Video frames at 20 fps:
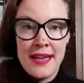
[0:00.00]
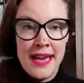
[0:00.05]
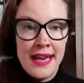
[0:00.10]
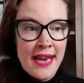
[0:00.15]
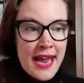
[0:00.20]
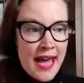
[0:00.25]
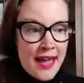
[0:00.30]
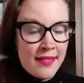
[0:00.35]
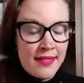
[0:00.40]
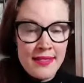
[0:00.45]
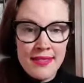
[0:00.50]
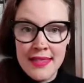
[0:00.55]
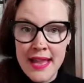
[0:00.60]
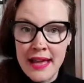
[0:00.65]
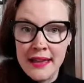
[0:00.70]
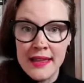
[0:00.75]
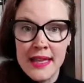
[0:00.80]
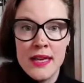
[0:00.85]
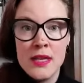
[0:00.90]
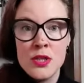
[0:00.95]
It had
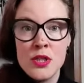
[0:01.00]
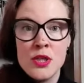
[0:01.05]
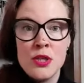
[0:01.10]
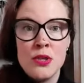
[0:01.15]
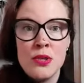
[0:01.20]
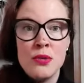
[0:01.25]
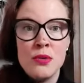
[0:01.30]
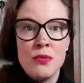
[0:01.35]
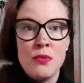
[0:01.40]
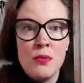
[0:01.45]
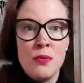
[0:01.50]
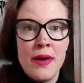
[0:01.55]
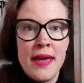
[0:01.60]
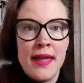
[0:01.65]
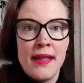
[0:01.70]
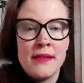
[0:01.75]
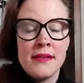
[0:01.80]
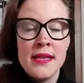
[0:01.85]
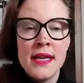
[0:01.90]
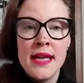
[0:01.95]
nothing to do
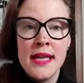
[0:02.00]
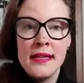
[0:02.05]
with